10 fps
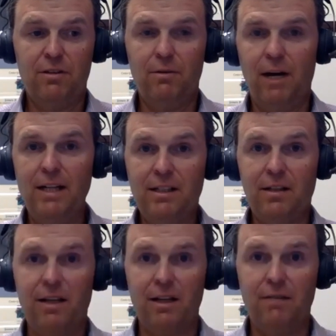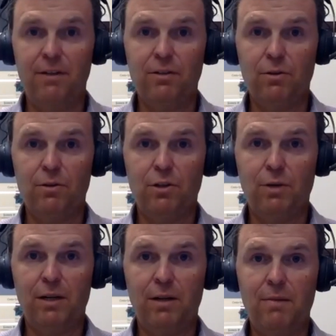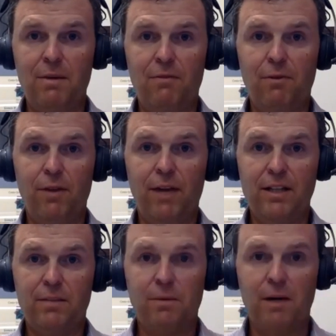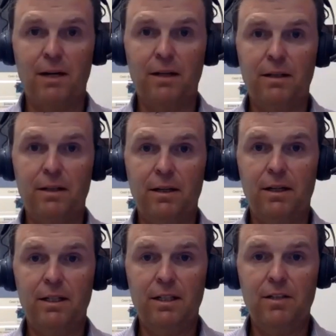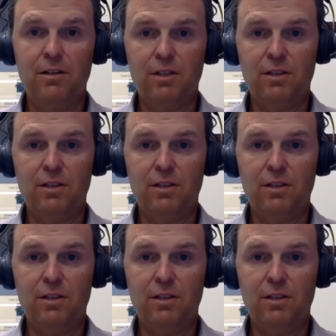to isolate individuals quickly before that spread uh, continues.